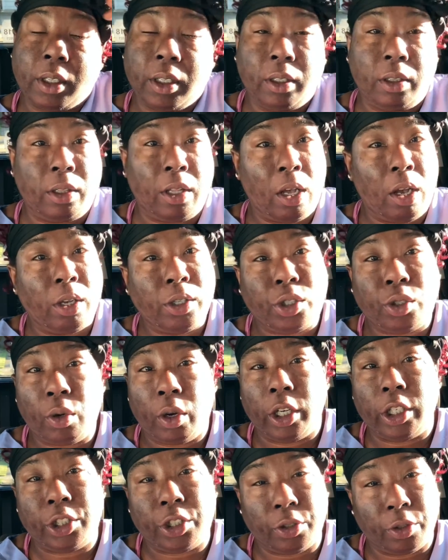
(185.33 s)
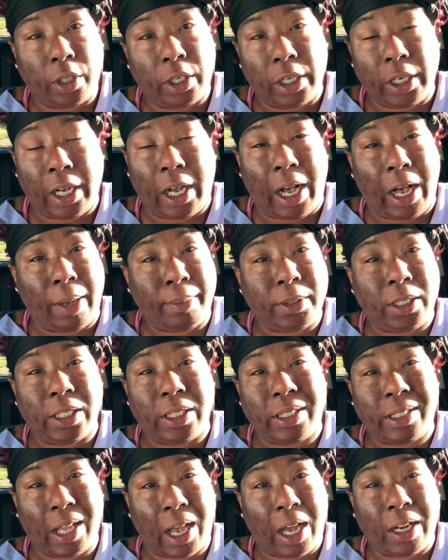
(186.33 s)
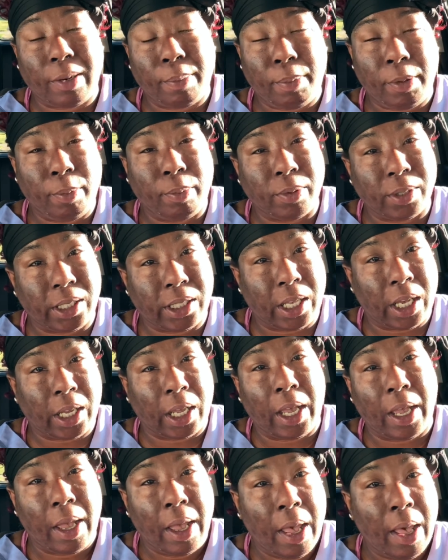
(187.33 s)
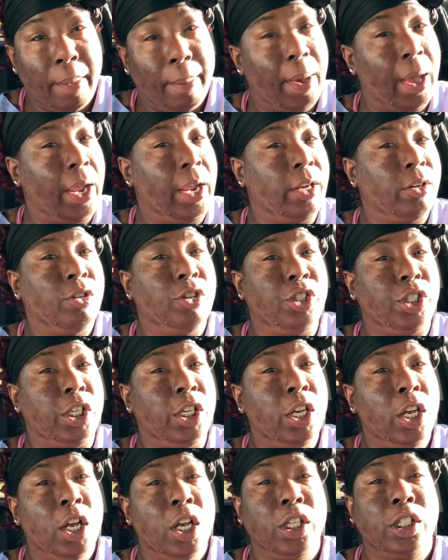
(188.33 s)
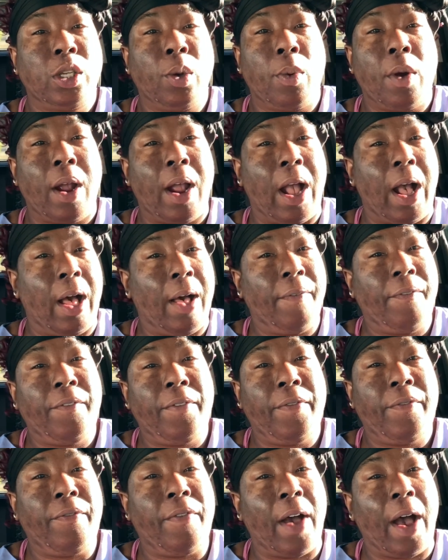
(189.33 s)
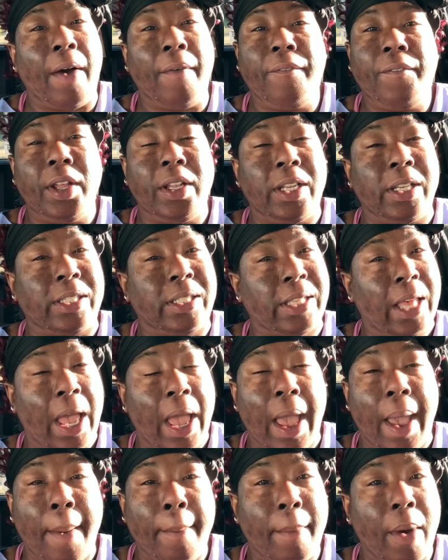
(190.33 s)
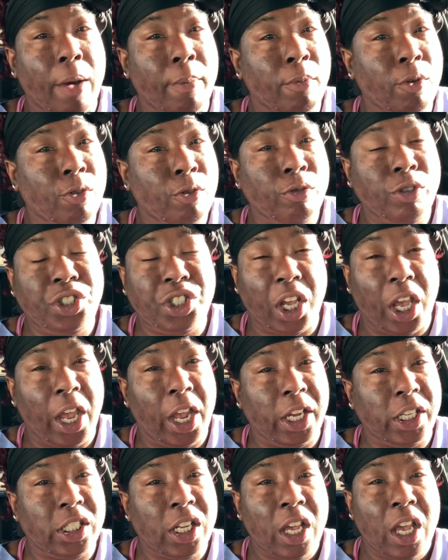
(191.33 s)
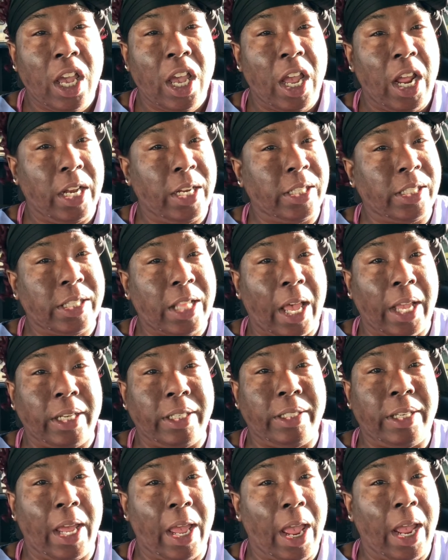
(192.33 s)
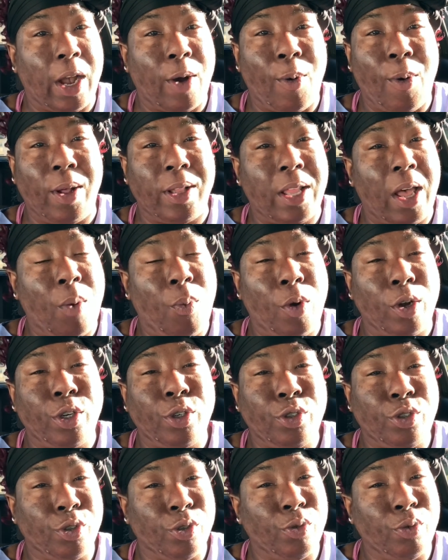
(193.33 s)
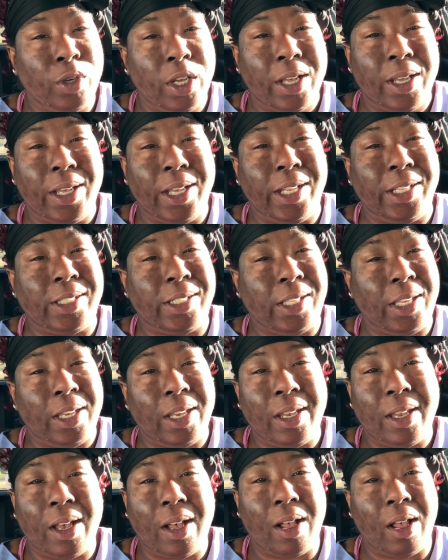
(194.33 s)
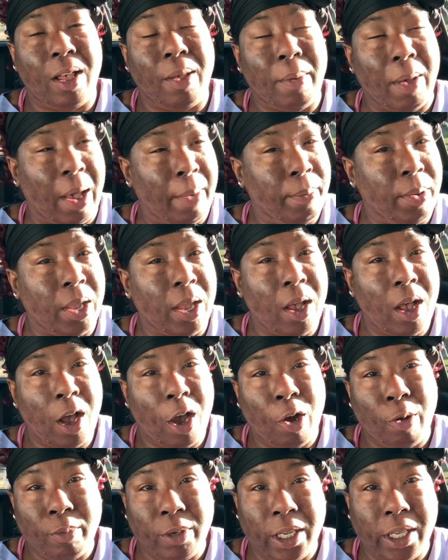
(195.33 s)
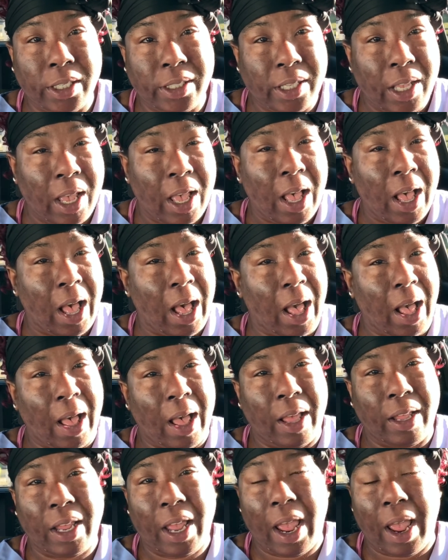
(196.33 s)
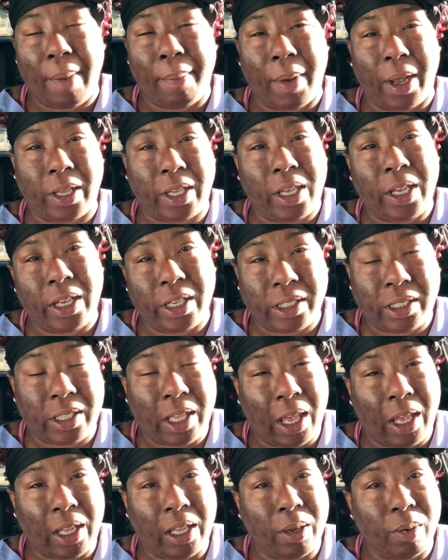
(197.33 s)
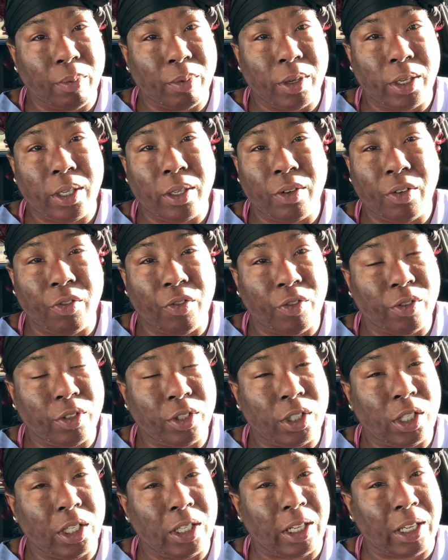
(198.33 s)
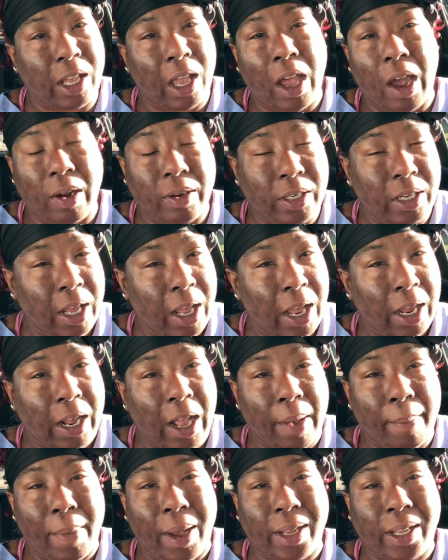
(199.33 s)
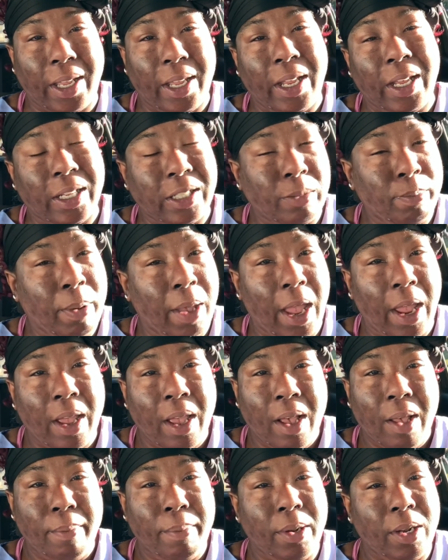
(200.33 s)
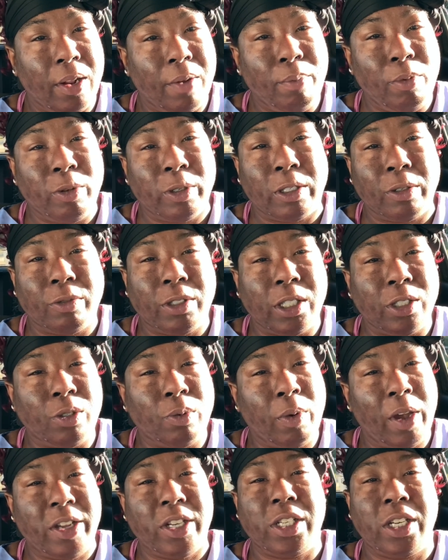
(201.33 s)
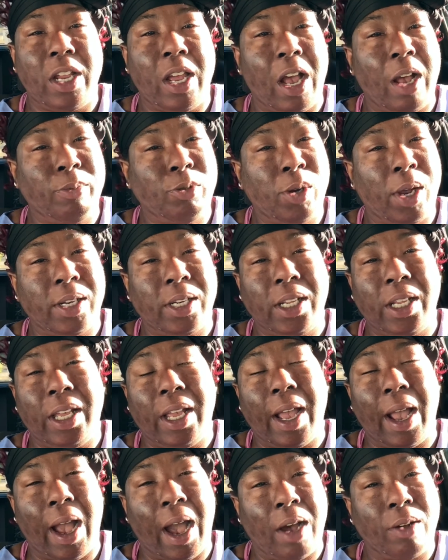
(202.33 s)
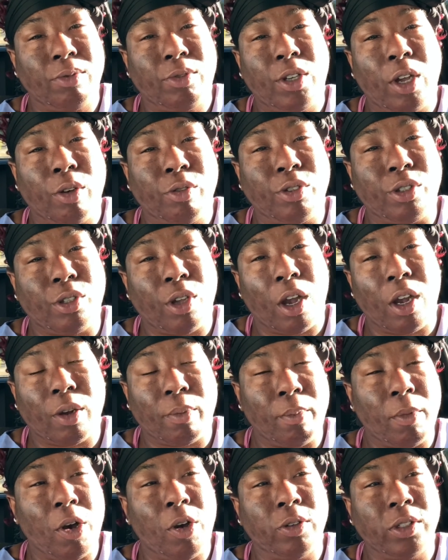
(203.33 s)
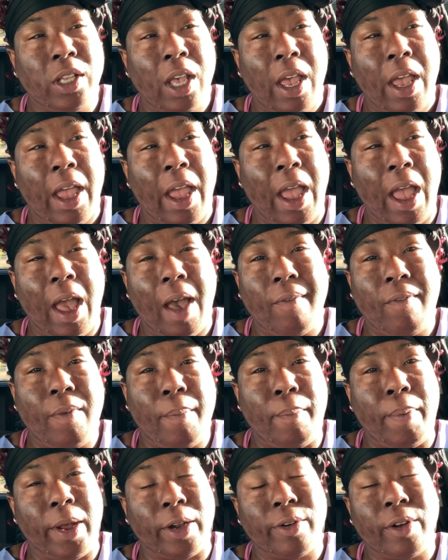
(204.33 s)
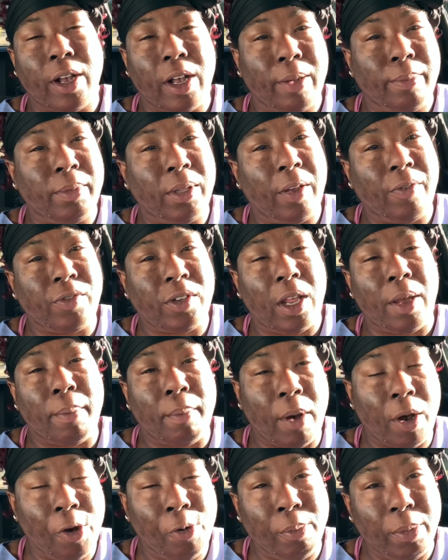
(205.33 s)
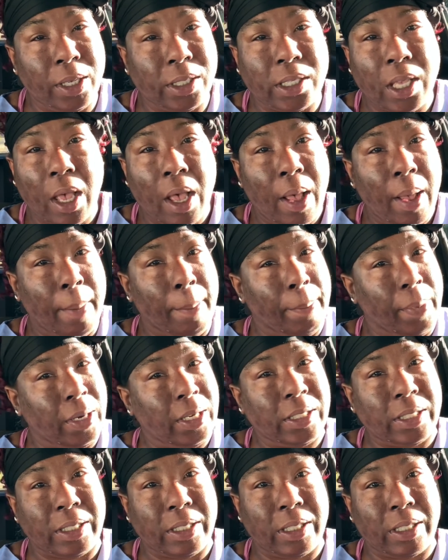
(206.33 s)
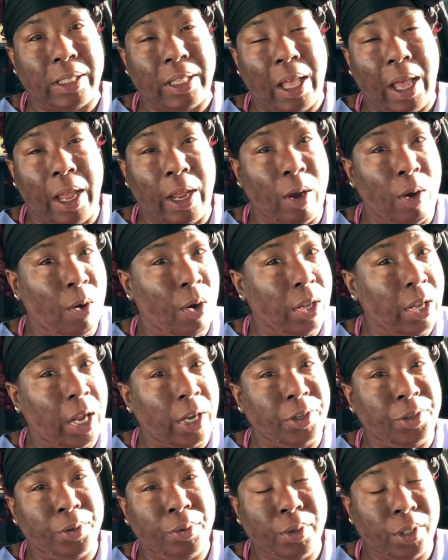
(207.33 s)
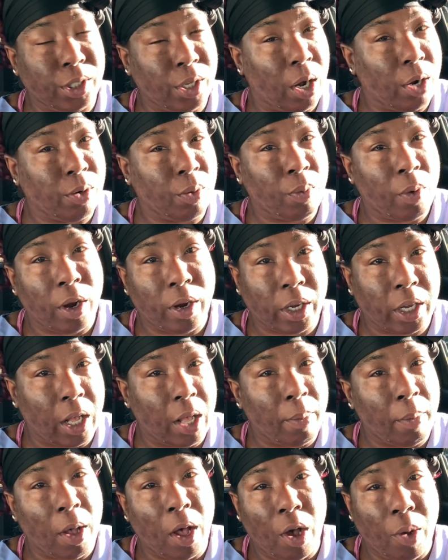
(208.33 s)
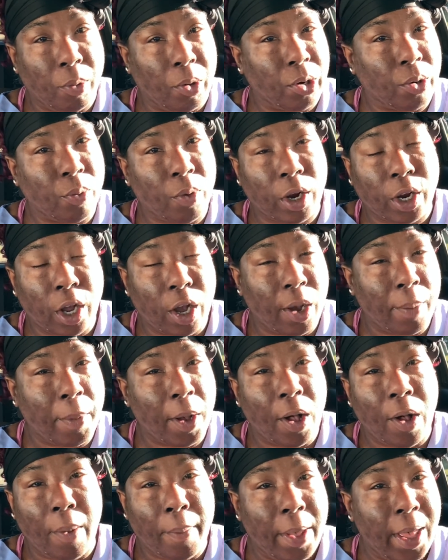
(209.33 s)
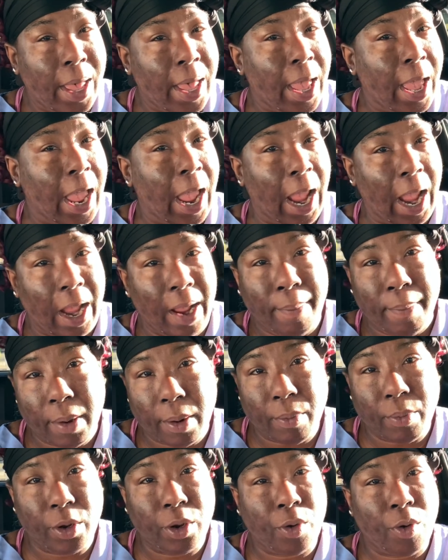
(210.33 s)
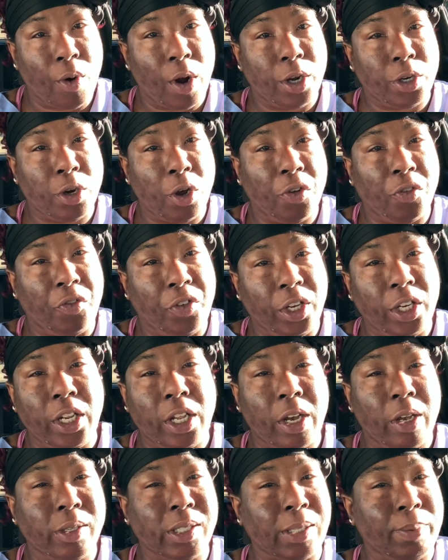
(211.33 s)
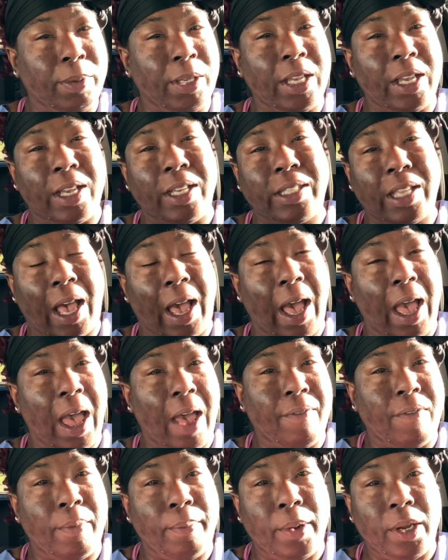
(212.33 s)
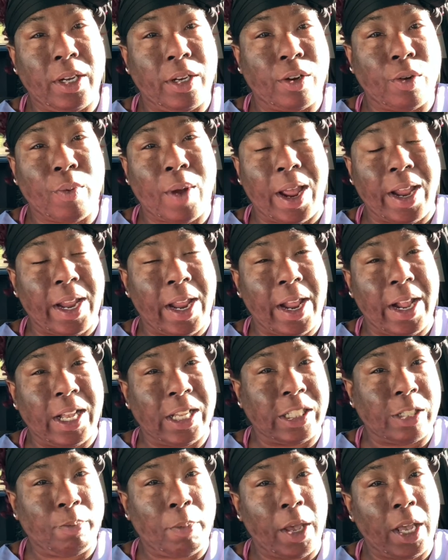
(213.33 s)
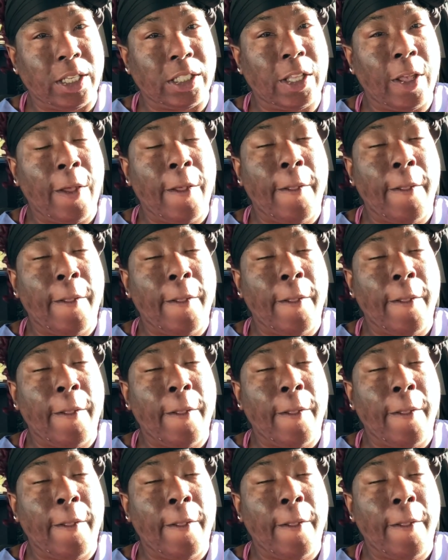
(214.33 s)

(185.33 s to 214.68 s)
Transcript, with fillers: long story short, I'm just tired of people sucking my energy to where I'm I'm feeling sad, my mood changed, and it's like, Dad, all I want to do is get up. I've been homeless. I had my kids taken to the county, got my kids back, been in abusive situation. I'm trying to get out those dark modes and have better uplifting moments. But this is like all I do is go to work, come home, go to work, come home. I ain't been recording no videos because I haven't been in the right headspace.